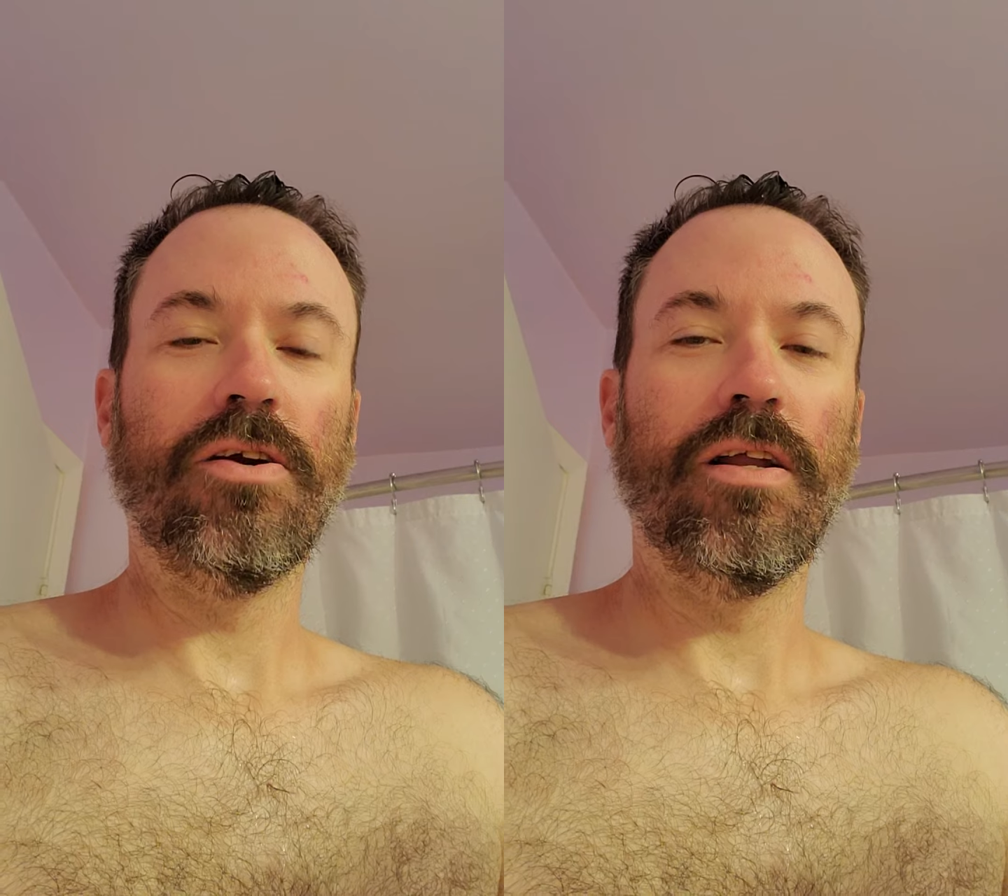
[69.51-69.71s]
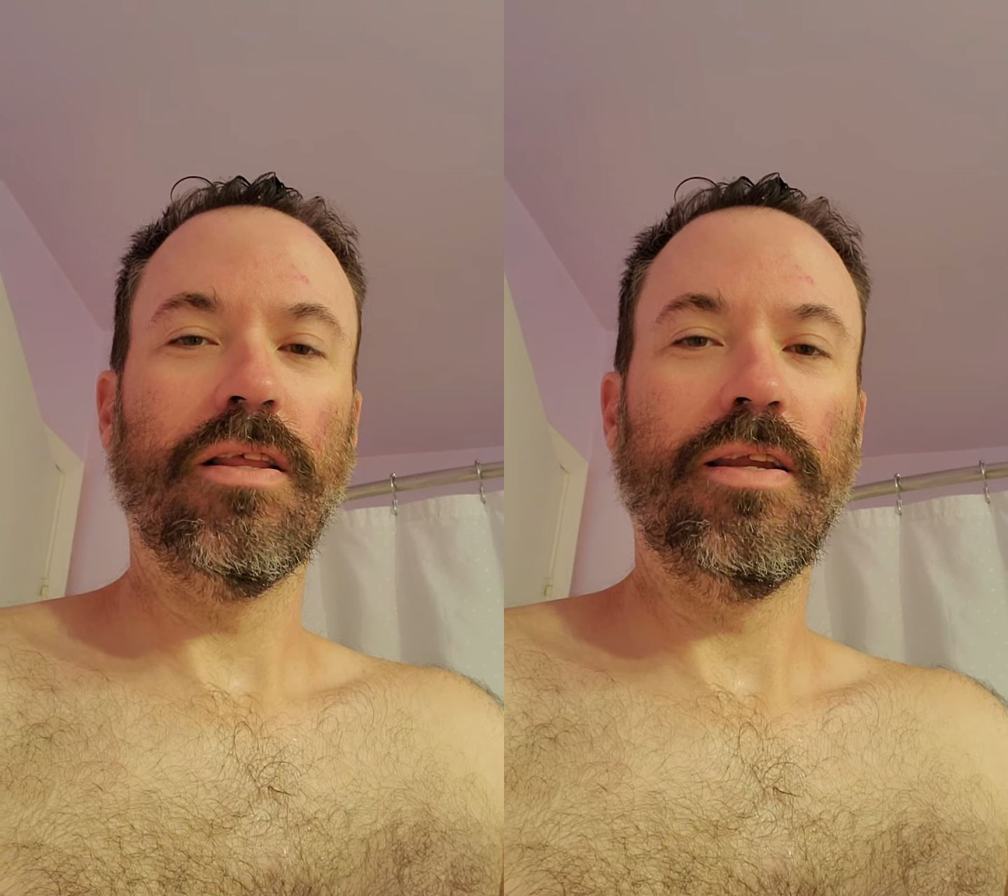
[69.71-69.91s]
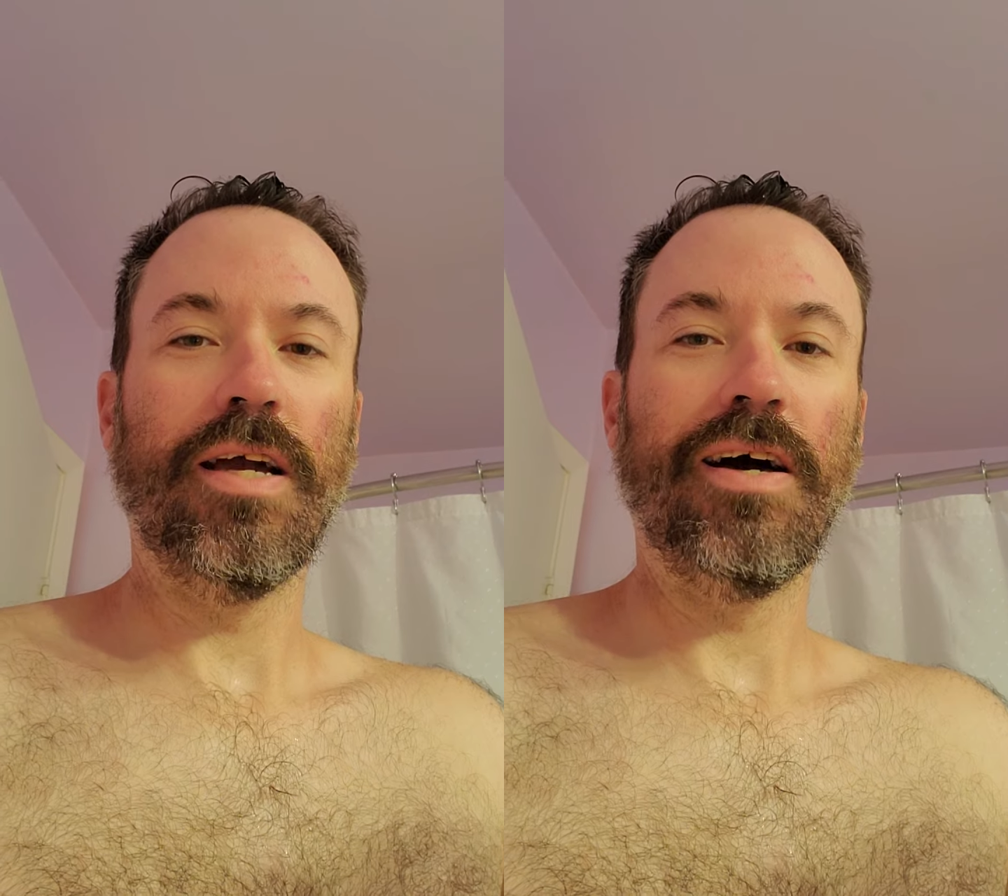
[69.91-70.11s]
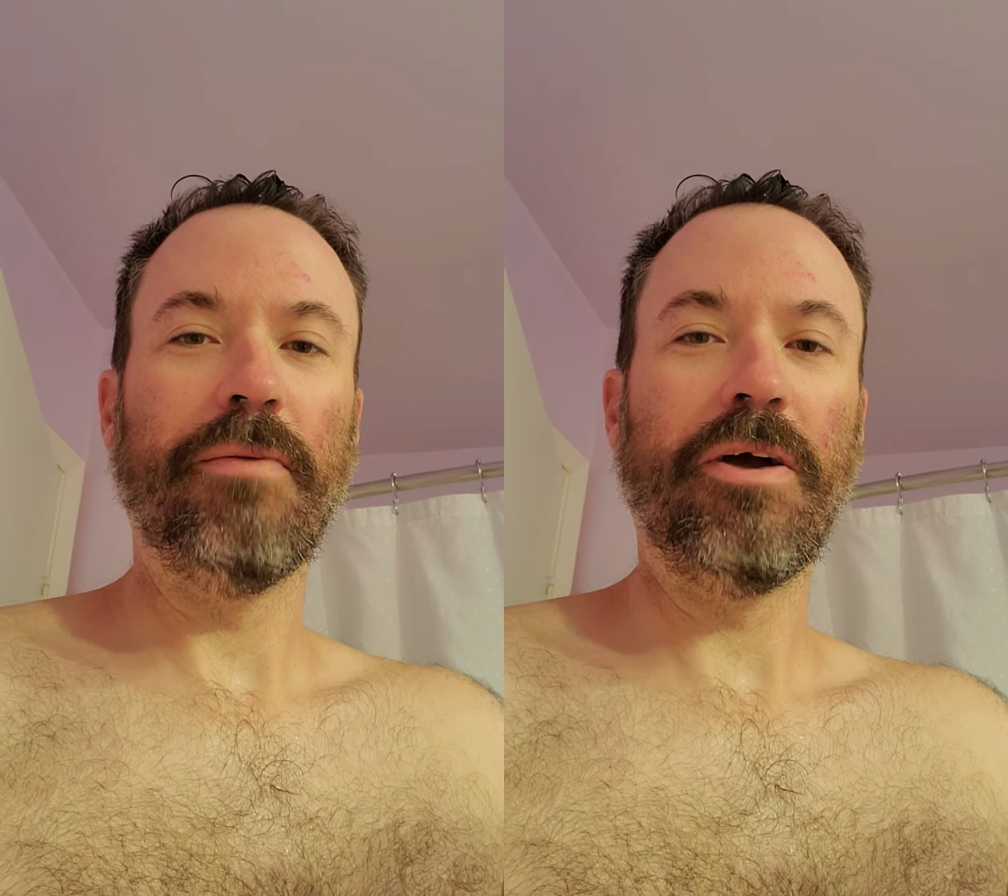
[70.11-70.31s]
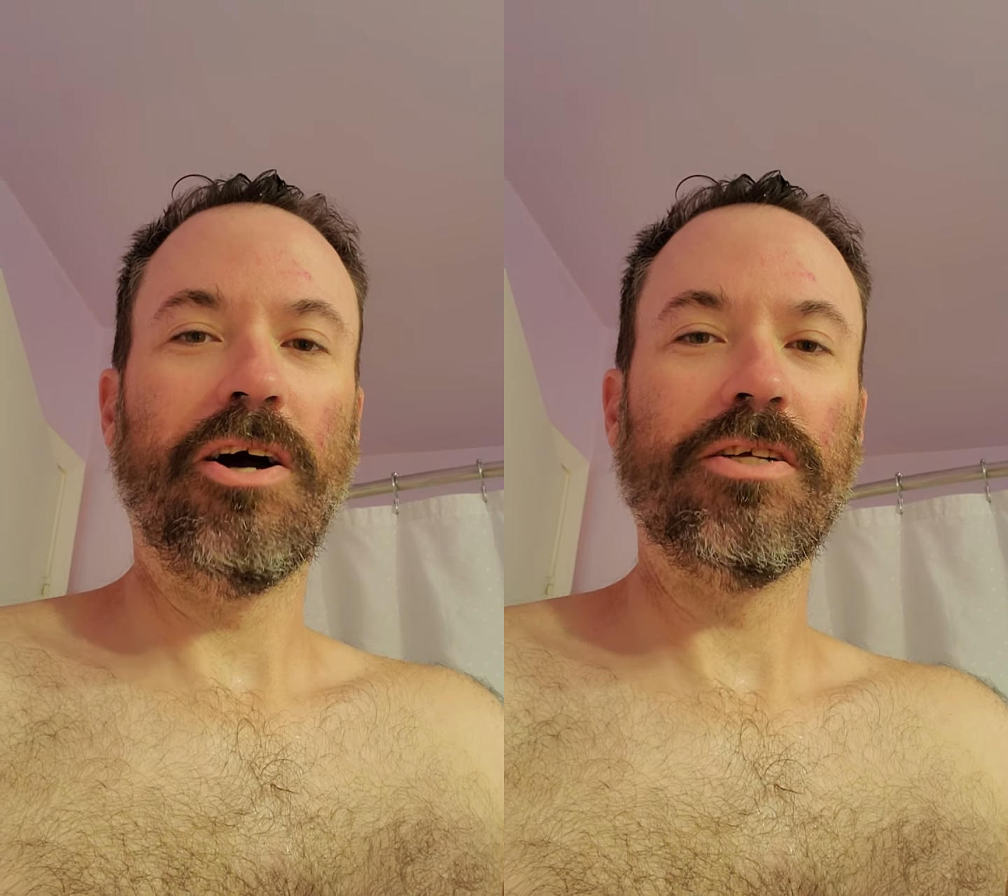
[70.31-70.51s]
on in the day I'll have
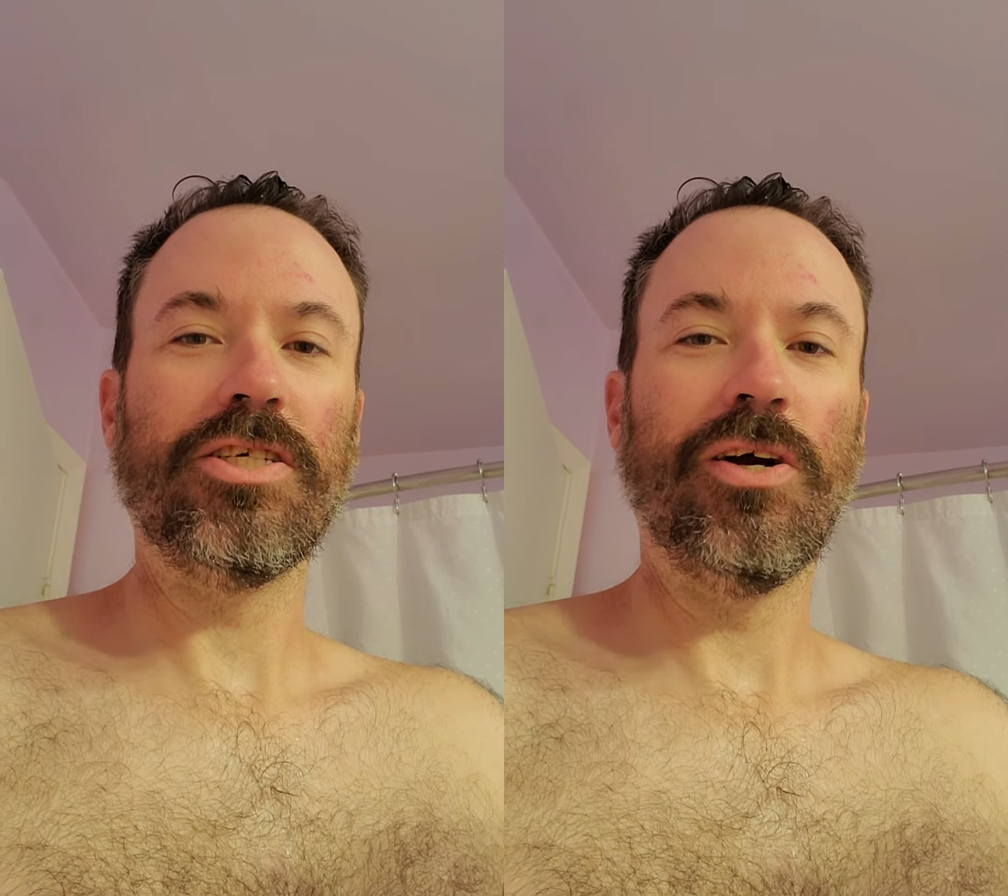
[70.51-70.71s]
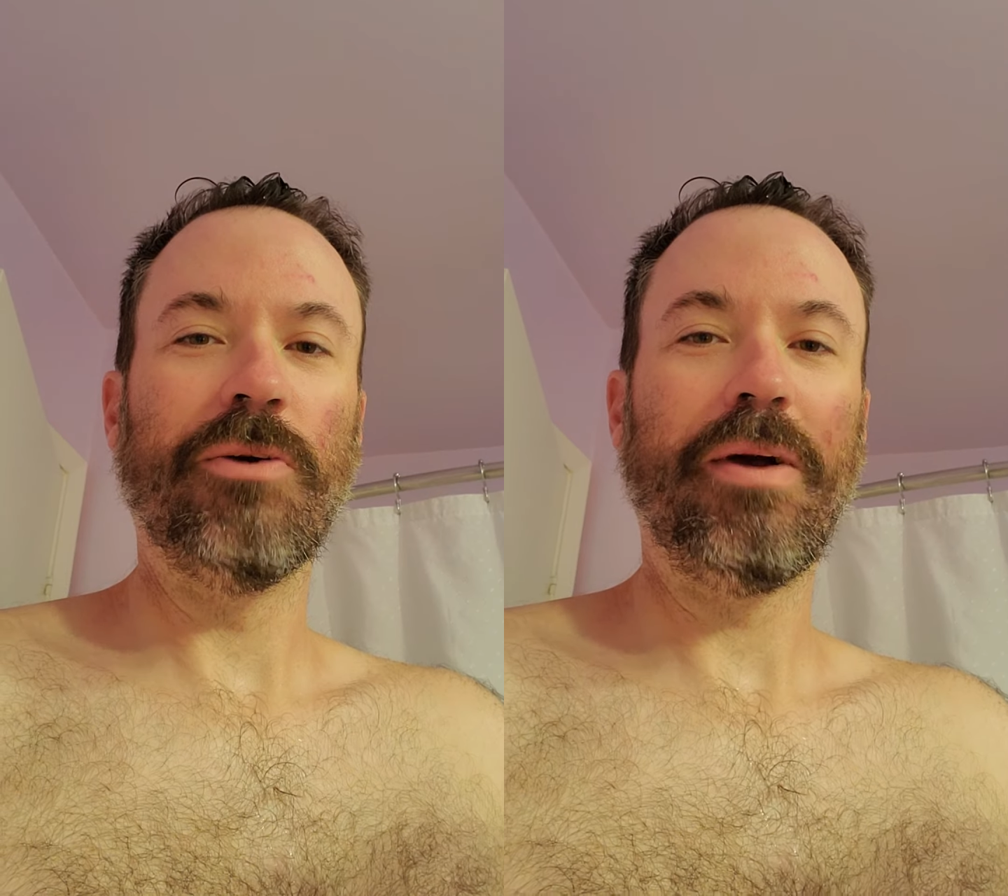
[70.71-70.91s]
my hot shower.